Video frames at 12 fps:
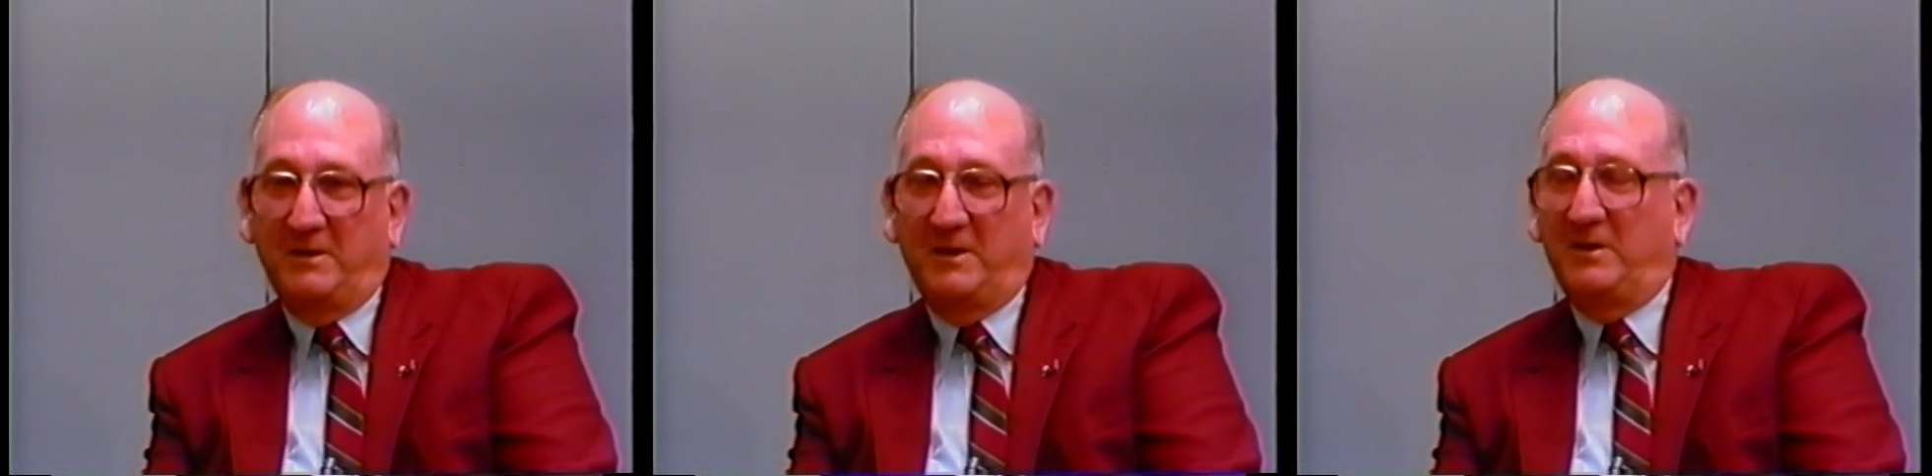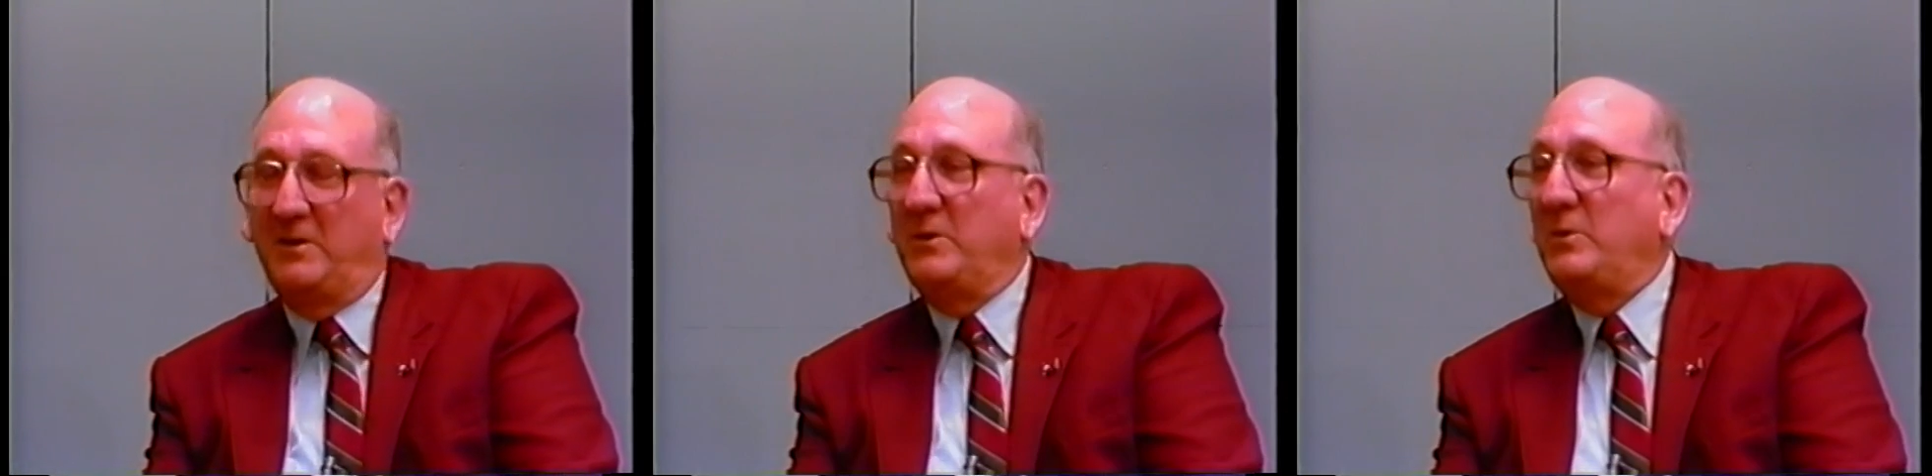
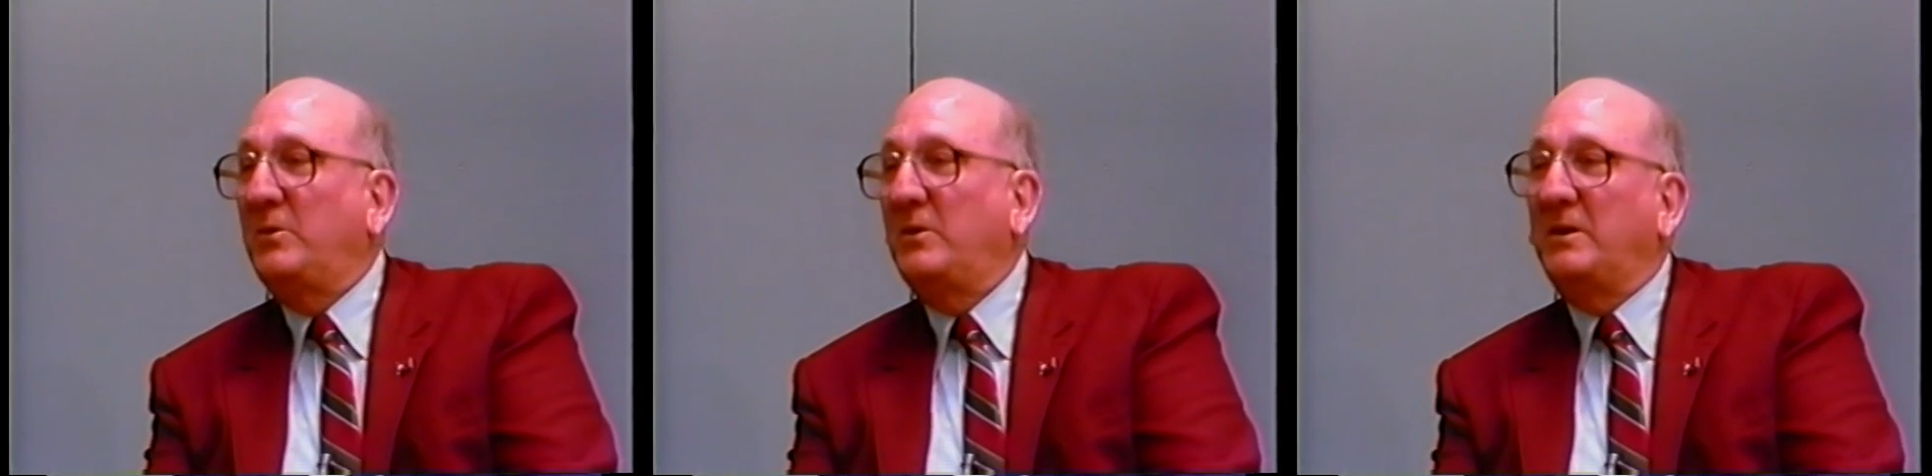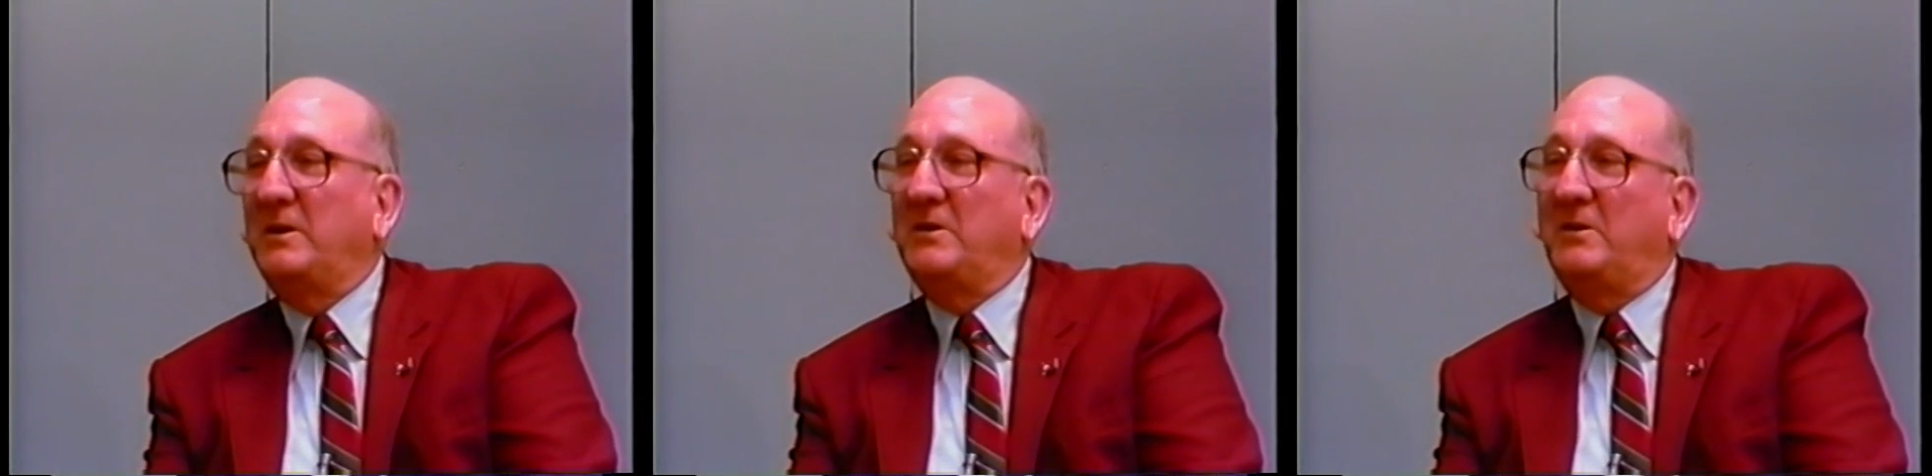and do
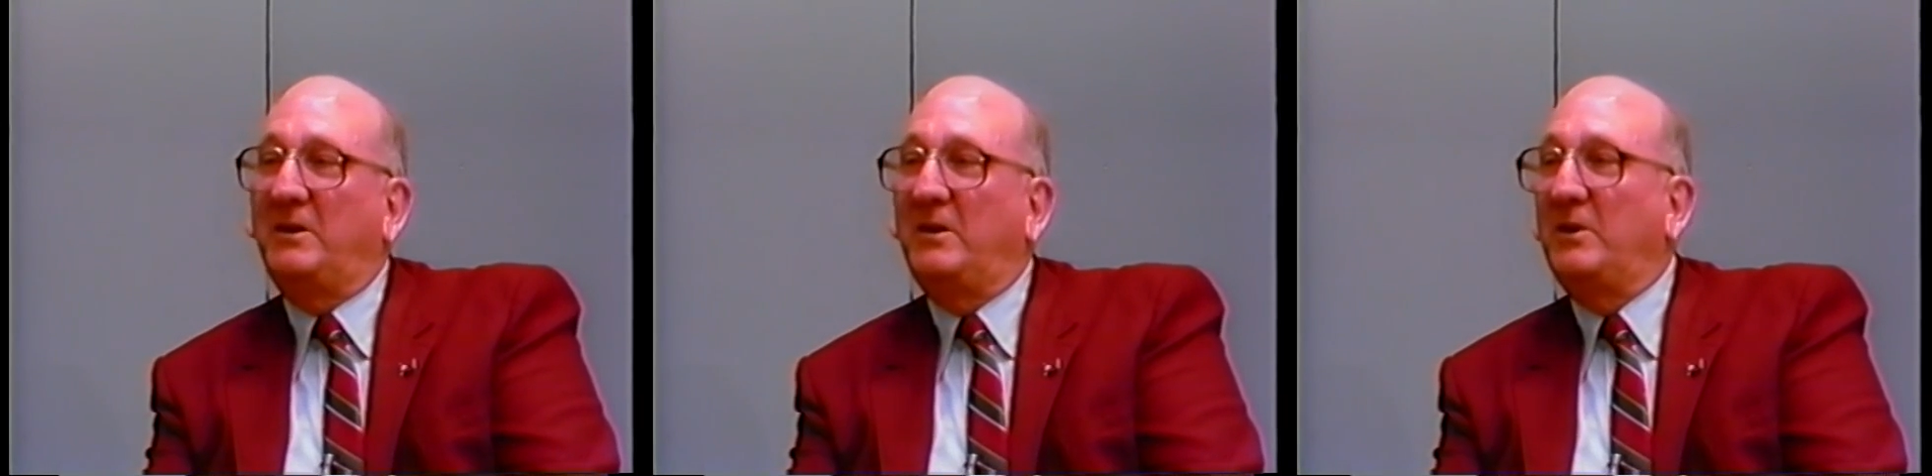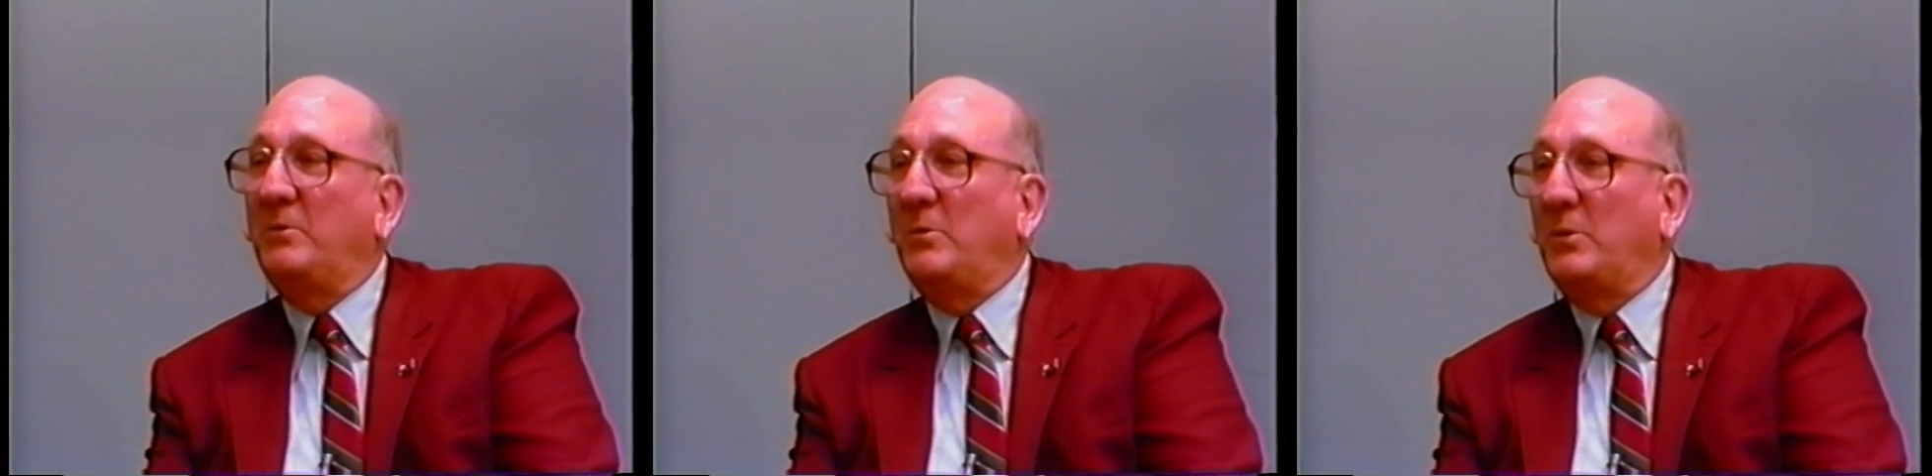things he
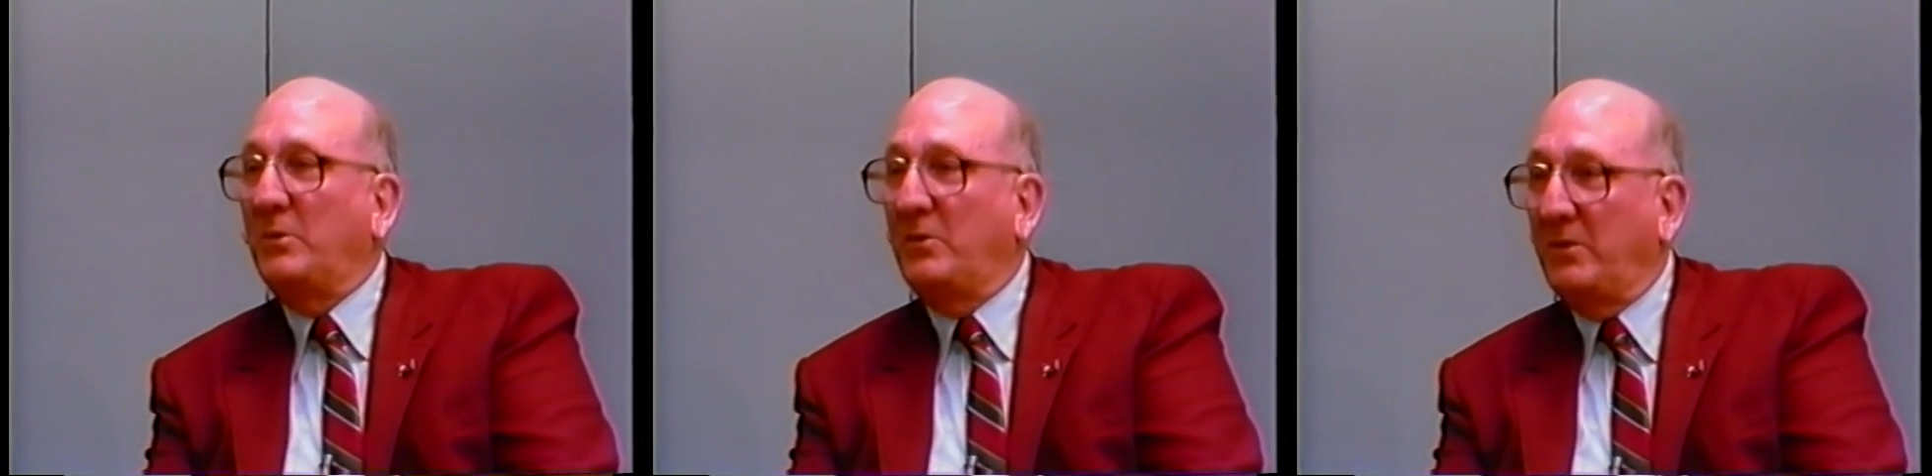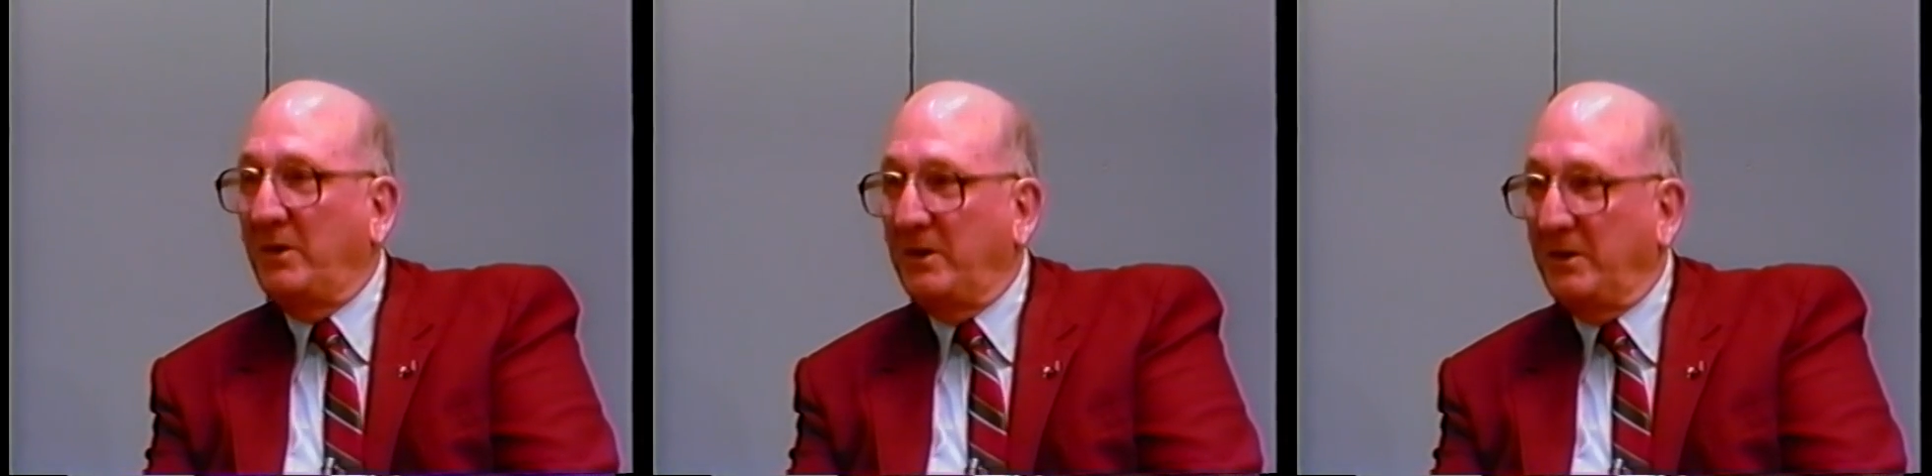doesn't want
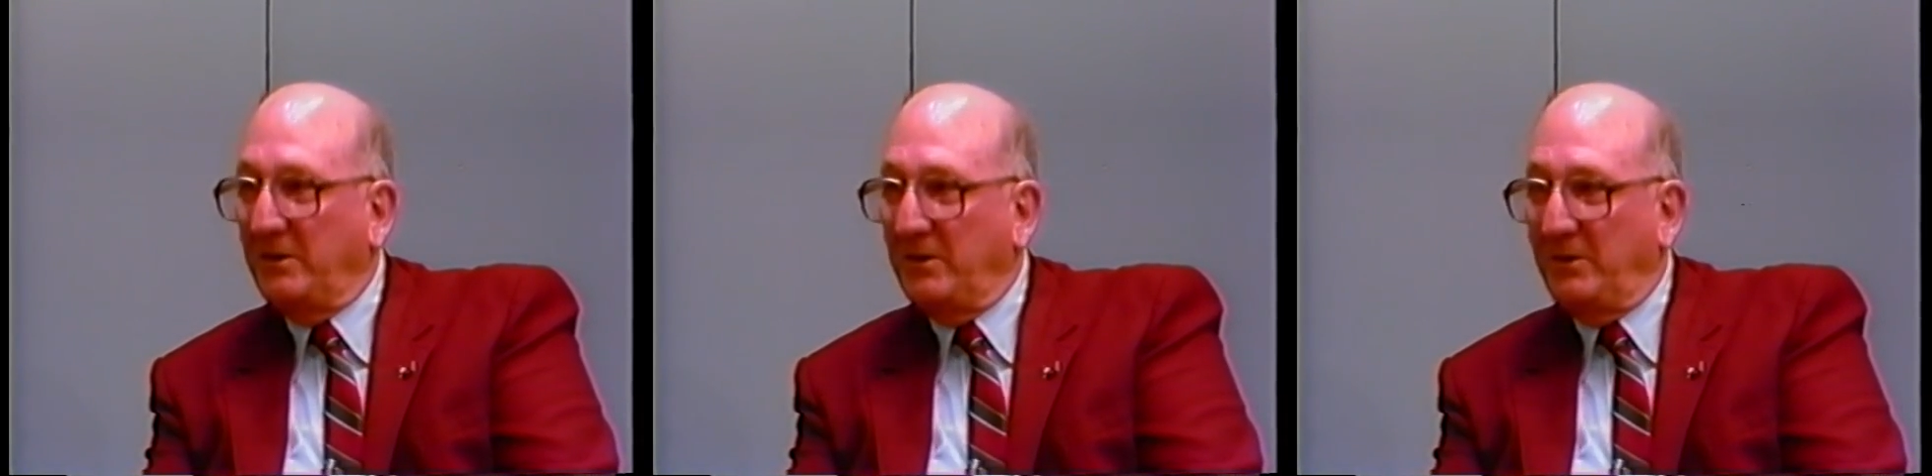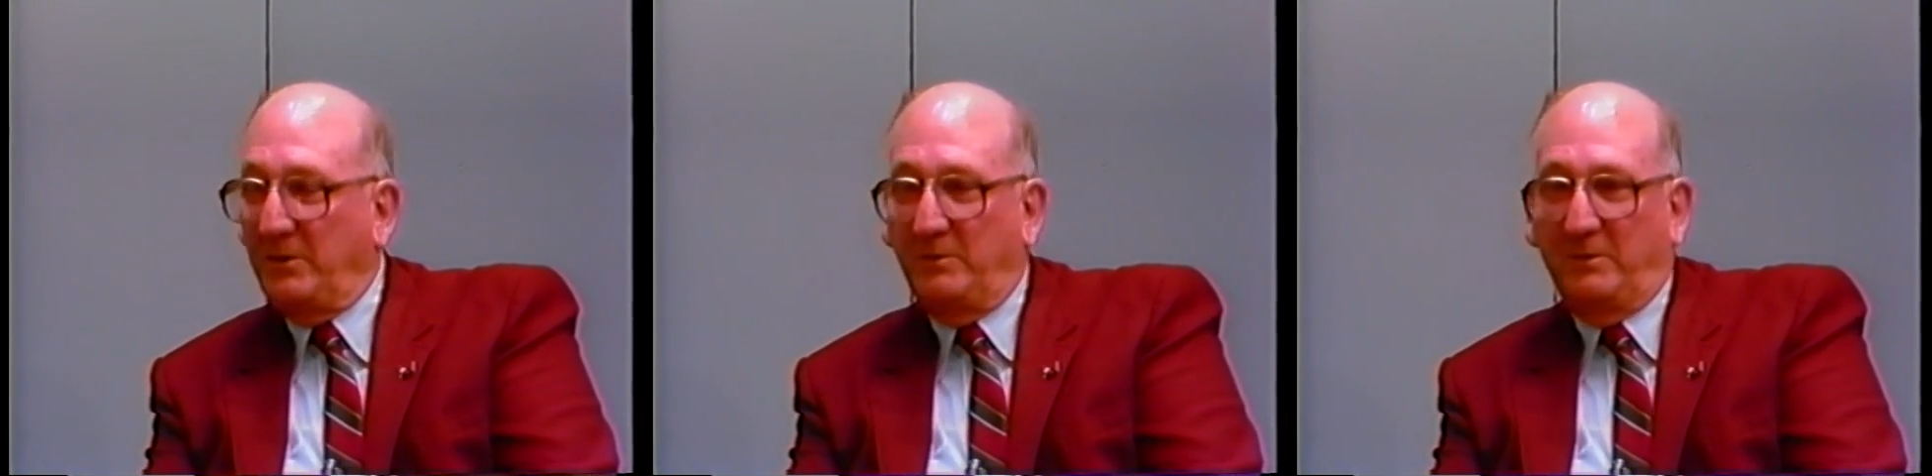to say and
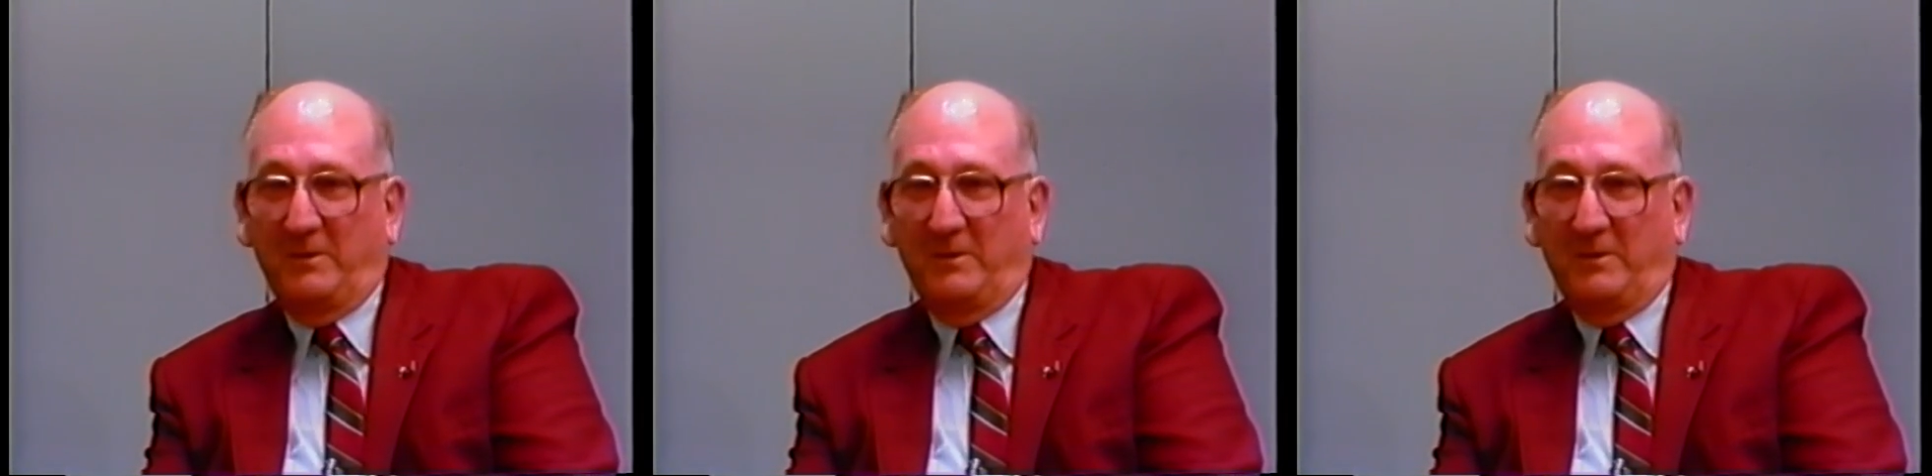do."